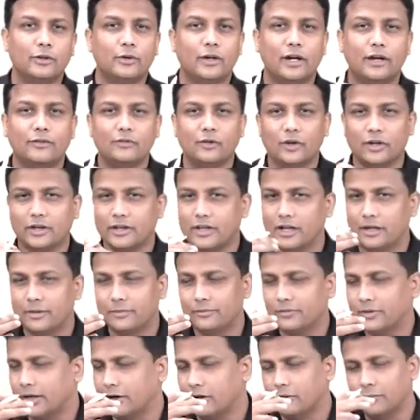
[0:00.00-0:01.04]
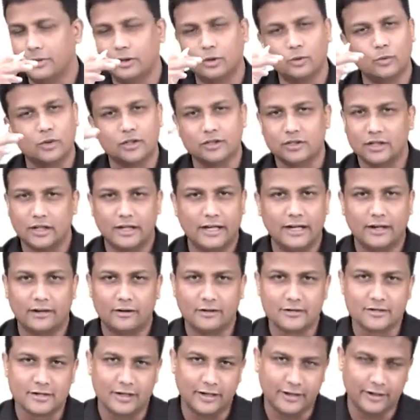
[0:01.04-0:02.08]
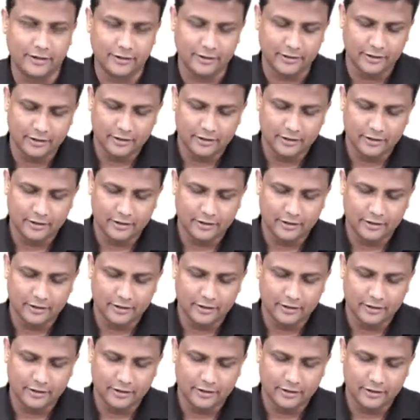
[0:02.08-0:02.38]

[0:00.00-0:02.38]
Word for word: you have your thumb that will be towards the lateral side.